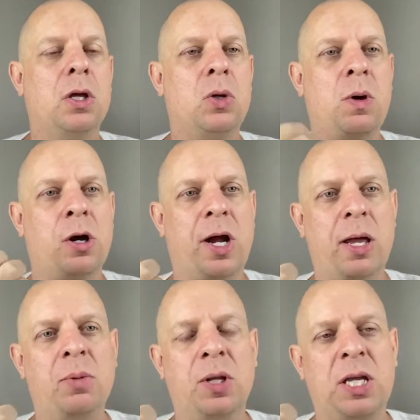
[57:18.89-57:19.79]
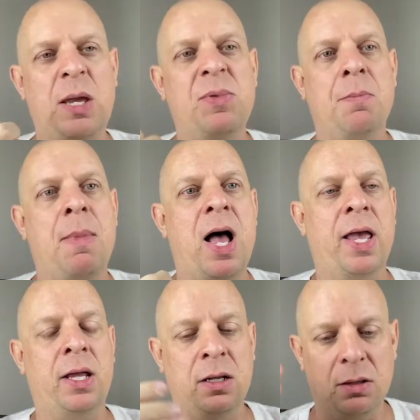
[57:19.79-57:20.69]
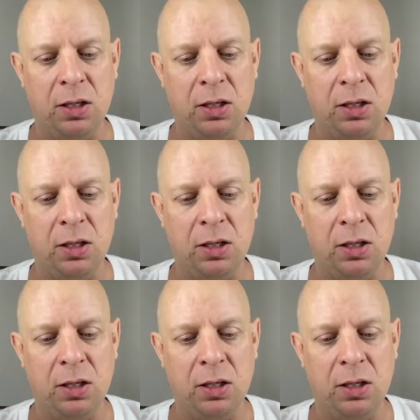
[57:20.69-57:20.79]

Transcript: you are able to keep the mind,